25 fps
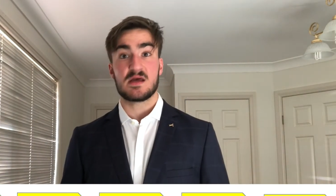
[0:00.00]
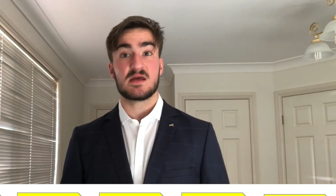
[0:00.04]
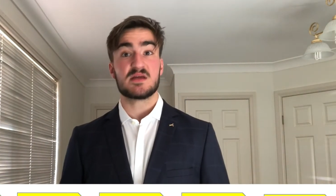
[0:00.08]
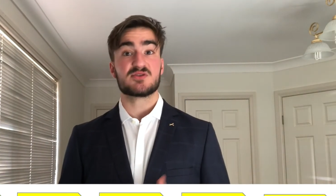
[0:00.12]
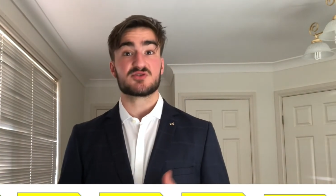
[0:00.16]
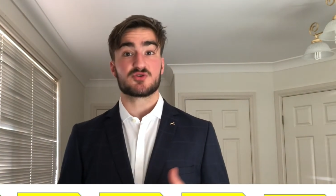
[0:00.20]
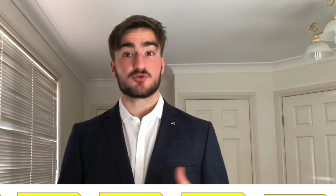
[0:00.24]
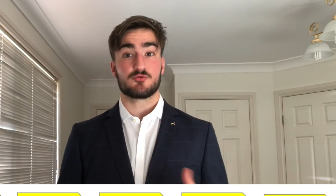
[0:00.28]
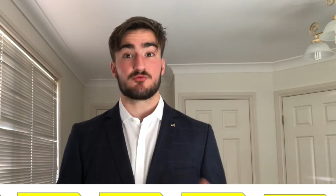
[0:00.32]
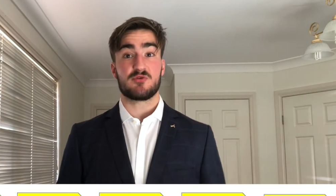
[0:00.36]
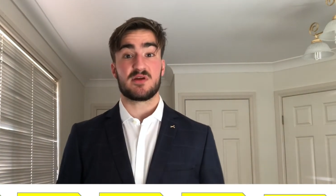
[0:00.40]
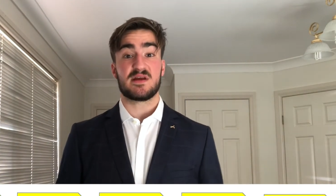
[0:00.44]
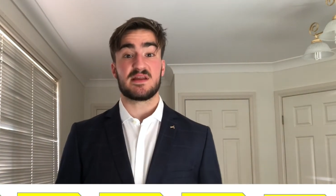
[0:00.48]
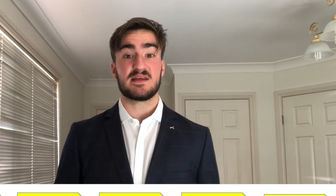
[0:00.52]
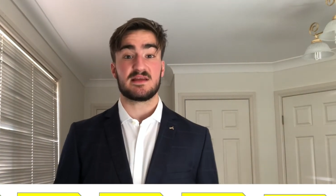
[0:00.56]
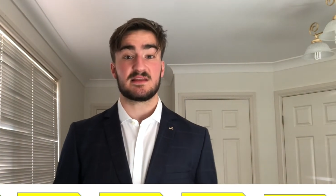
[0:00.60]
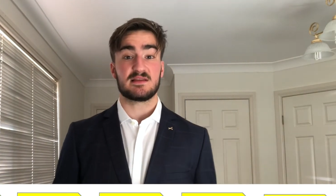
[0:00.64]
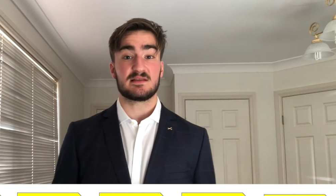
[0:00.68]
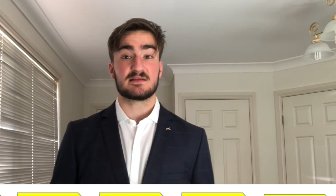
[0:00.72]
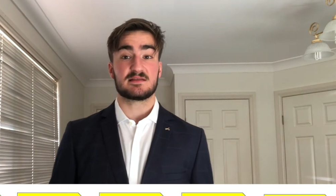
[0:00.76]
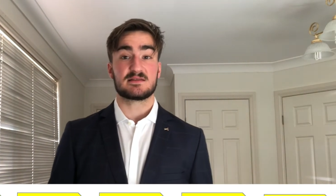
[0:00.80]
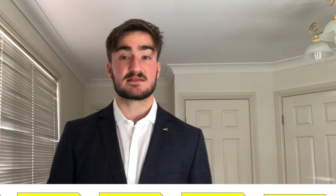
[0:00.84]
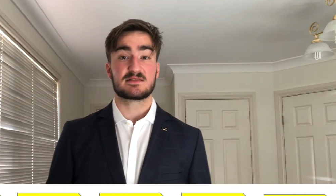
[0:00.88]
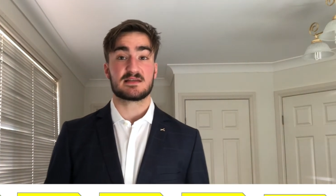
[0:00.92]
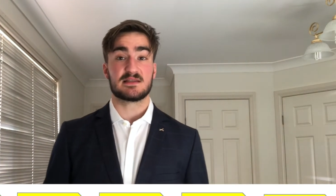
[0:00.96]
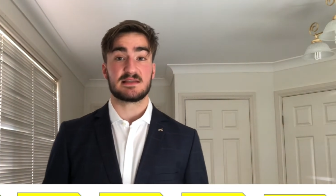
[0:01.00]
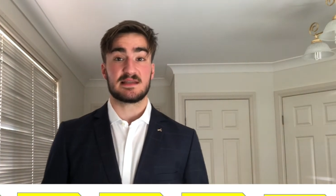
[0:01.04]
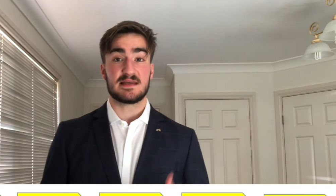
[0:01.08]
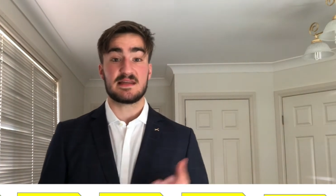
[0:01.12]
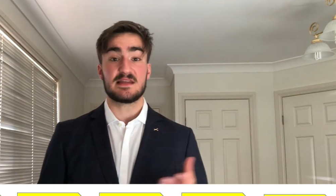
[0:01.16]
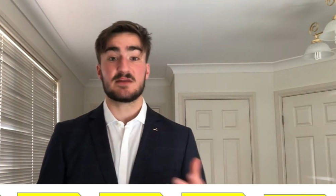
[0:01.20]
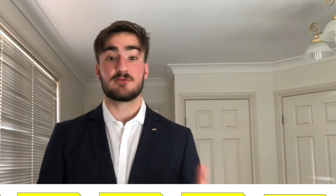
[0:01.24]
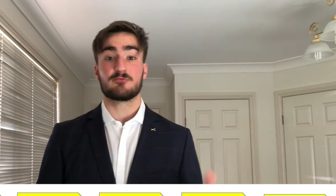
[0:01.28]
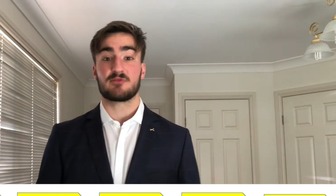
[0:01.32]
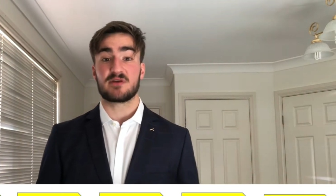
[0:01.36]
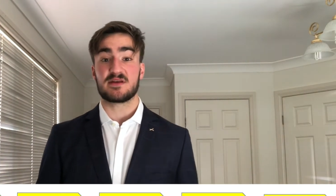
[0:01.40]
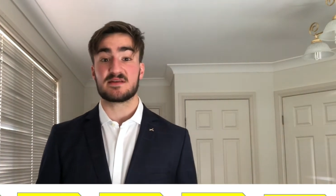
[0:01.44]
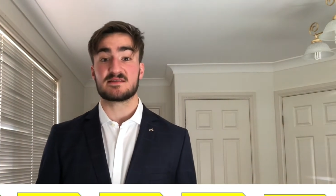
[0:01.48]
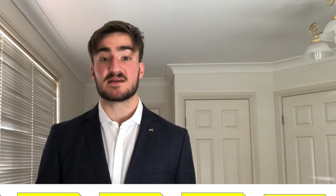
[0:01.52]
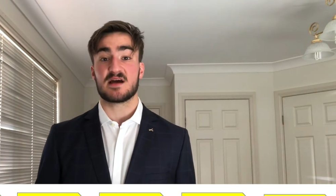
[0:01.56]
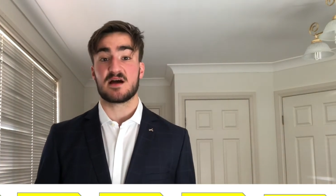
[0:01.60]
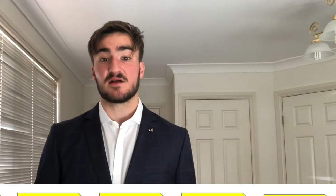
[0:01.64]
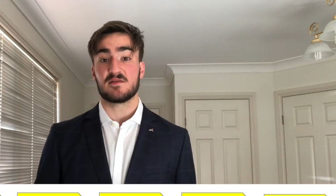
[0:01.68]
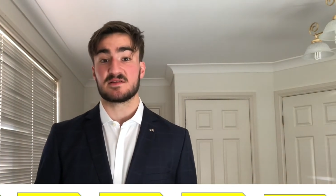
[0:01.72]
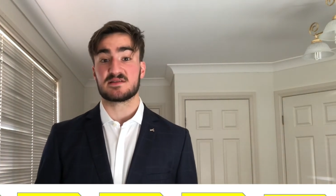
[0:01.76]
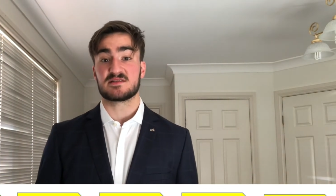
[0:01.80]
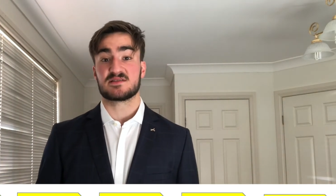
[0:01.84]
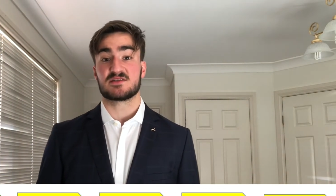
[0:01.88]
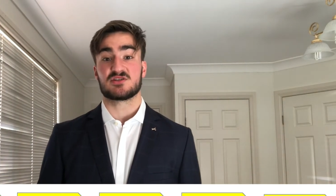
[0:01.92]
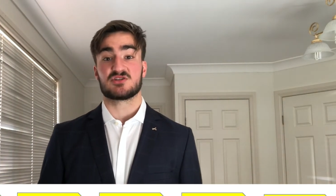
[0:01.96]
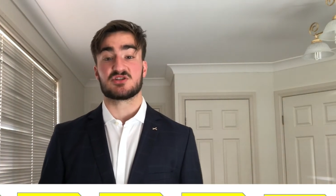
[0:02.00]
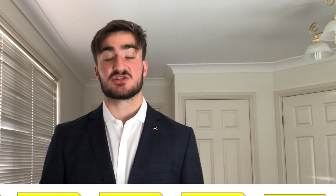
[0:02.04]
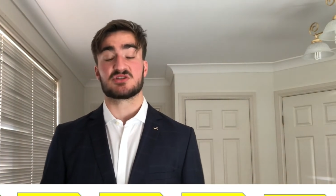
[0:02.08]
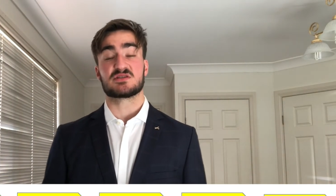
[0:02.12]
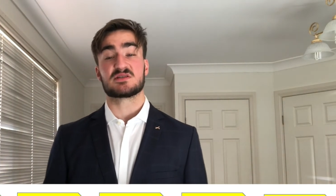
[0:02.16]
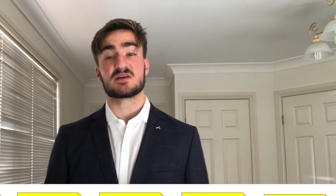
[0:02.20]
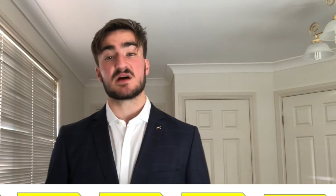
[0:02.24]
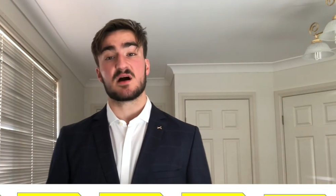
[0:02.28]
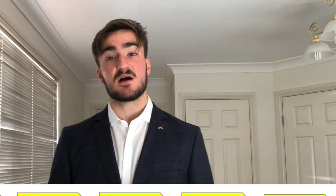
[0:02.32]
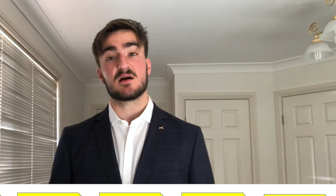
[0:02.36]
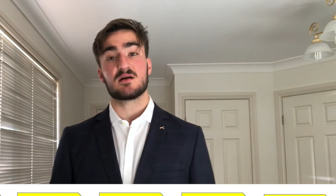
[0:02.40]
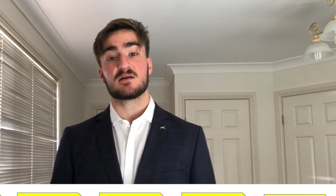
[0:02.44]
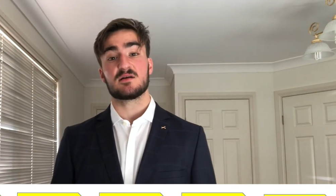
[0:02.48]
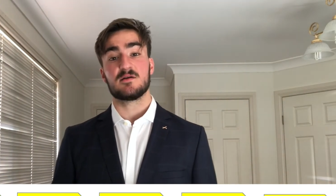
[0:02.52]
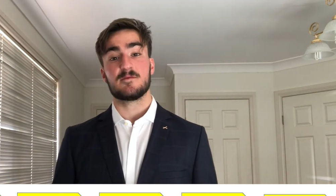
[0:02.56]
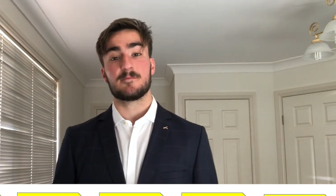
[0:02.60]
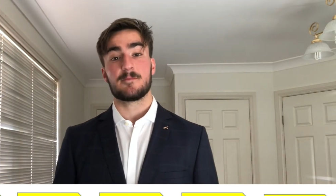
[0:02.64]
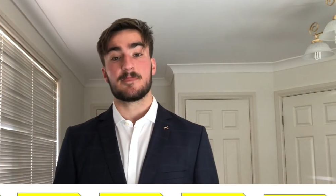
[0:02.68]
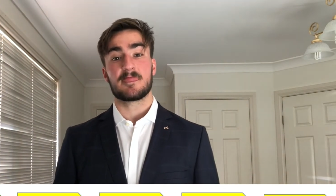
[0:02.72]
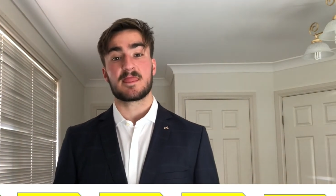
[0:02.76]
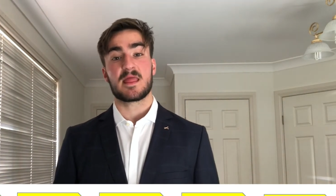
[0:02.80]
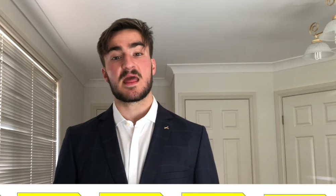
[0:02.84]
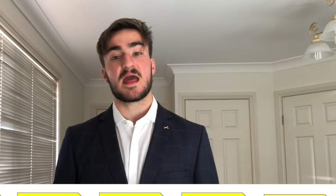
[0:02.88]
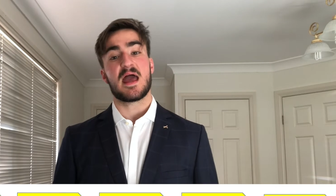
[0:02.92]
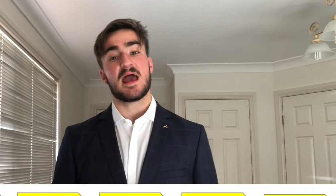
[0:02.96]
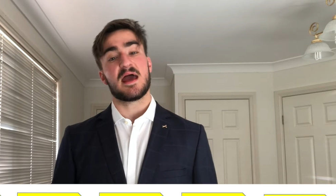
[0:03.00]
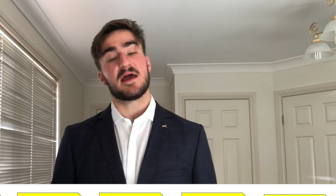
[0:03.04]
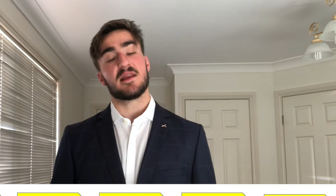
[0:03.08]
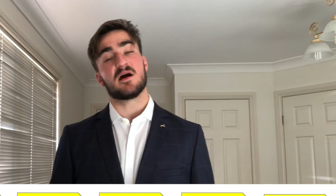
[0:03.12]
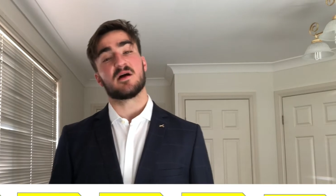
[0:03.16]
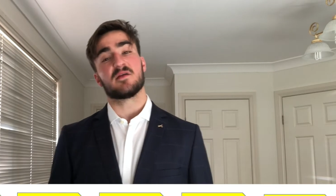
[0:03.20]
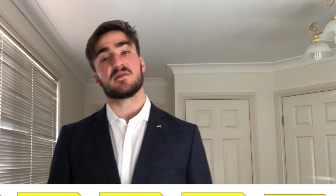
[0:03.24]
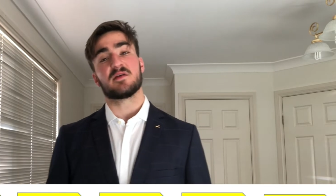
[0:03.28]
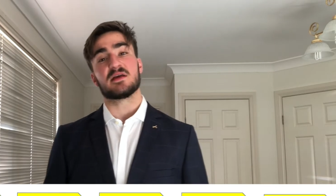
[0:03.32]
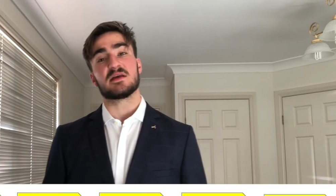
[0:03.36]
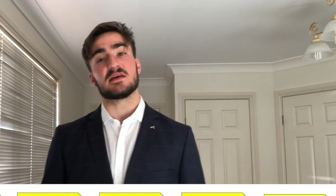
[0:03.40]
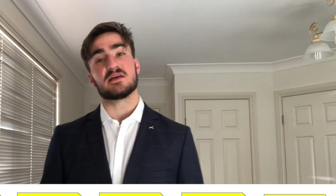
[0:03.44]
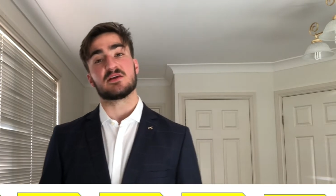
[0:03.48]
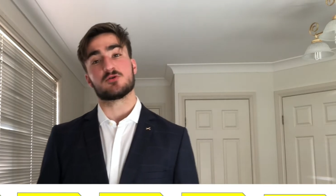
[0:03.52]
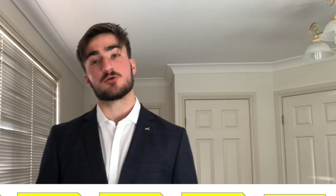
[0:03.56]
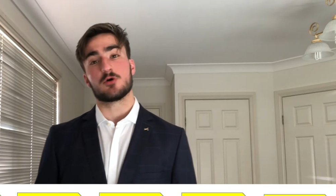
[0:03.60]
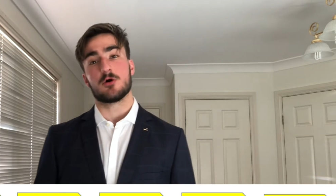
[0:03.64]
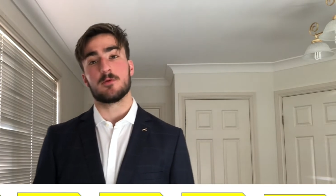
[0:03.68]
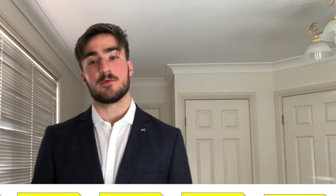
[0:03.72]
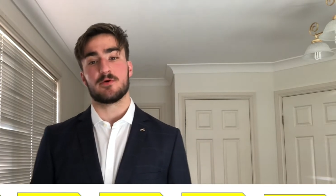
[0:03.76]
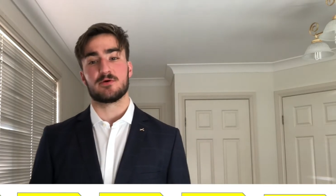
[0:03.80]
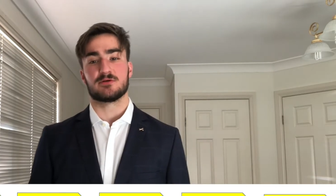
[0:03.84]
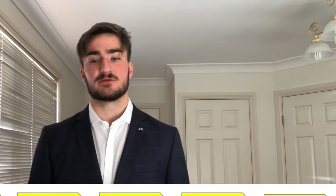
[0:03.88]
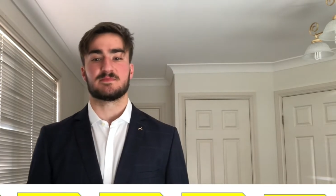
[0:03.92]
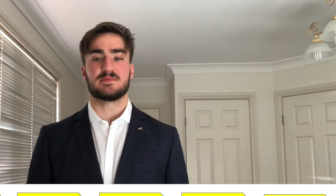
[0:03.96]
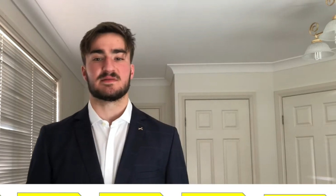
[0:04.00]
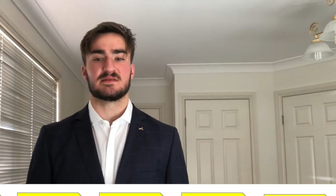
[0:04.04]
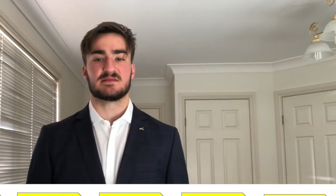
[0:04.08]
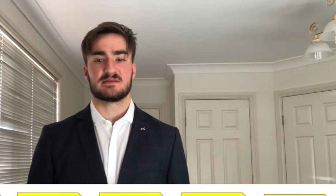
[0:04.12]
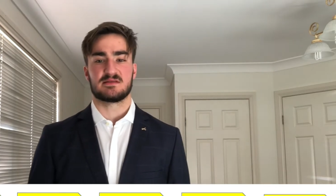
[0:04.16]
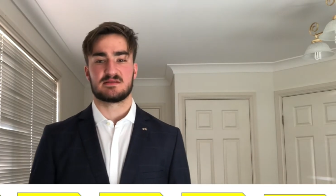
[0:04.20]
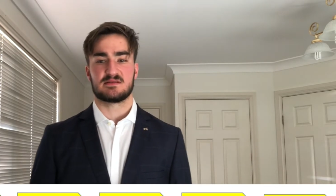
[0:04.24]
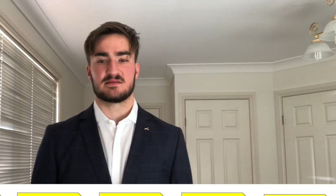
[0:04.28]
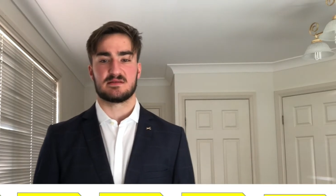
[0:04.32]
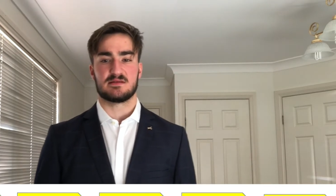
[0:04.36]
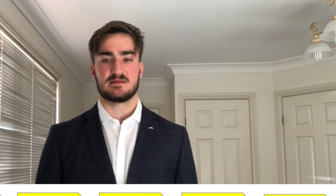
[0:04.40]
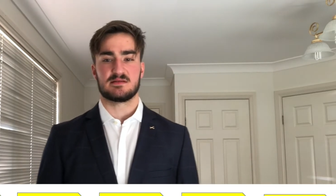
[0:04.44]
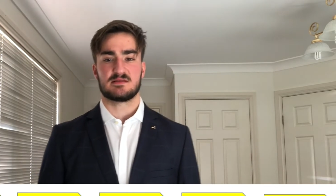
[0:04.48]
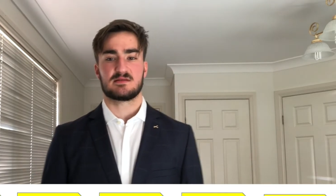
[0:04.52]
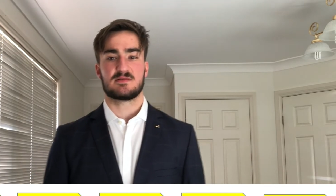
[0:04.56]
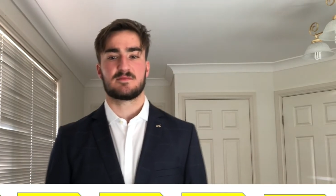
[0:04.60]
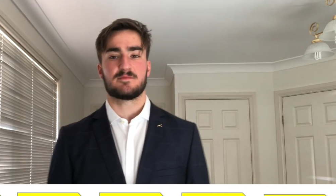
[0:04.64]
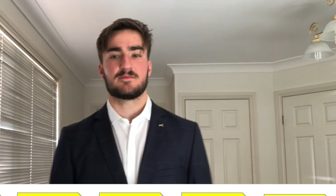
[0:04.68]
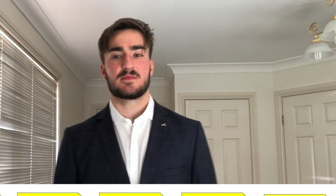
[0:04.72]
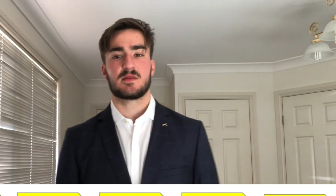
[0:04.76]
to leading retailers such as Target and other e-commerce businesses,